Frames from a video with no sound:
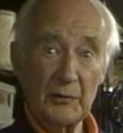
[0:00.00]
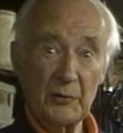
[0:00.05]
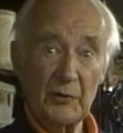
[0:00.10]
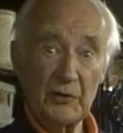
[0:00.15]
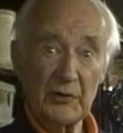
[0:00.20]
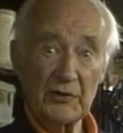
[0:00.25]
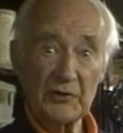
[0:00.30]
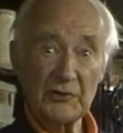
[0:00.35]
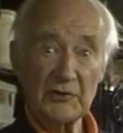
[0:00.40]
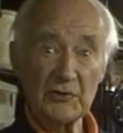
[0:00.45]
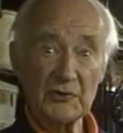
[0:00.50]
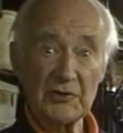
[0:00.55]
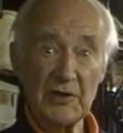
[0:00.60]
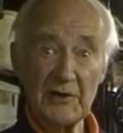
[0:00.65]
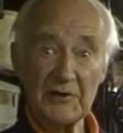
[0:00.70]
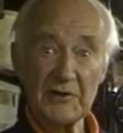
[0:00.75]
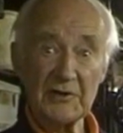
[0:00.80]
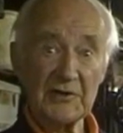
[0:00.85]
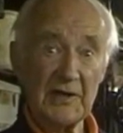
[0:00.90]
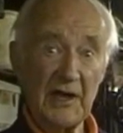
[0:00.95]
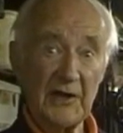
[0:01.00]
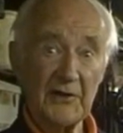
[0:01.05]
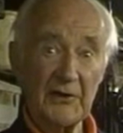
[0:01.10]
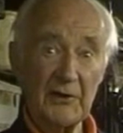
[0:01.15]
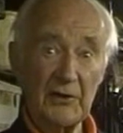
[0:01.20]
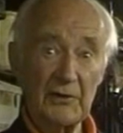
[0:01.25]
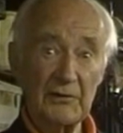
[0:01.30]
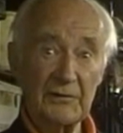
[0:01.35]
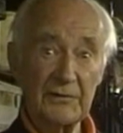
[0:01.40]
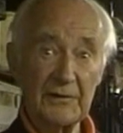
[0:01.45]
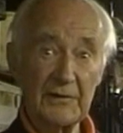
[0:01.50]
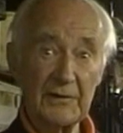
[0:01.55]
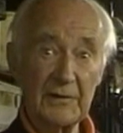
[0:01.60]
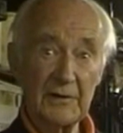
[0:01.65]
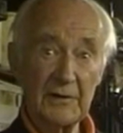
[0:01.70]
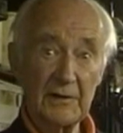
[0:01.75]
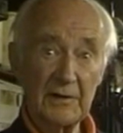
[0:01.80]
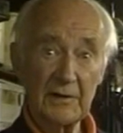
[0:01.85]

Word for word: the workers just had to stand off.